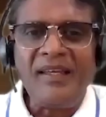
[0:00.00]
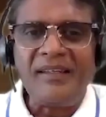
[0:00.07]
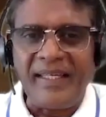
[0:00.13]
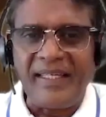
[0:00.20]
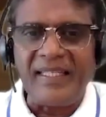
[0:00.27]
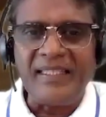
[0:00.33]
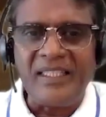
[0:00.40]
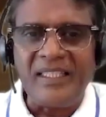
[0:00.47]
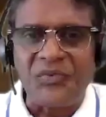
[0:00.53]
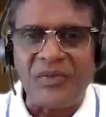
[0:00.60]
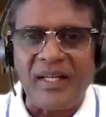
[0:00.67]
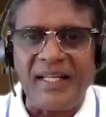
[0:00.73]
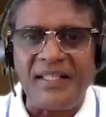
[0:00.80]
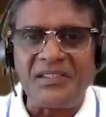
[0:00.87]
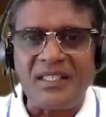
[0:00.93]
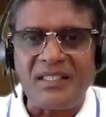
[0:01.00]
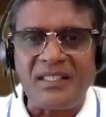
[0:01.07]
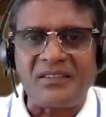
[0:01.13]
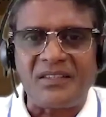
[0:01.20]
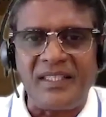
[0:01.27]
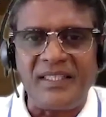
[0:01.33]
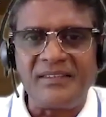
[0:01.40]
taking this financial
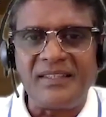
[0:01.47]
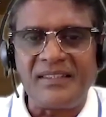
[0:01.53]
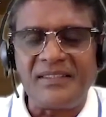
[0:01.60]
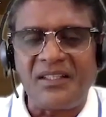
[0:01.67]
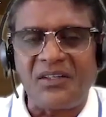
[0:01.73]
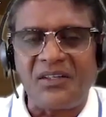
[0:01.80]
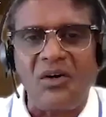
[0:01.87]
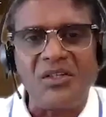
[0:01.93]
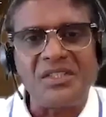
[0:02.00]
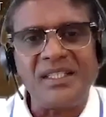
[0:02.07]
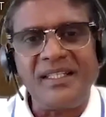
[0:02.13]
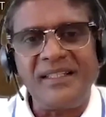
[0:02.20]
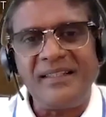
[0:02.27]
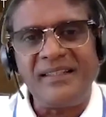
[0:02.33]
stress as a caution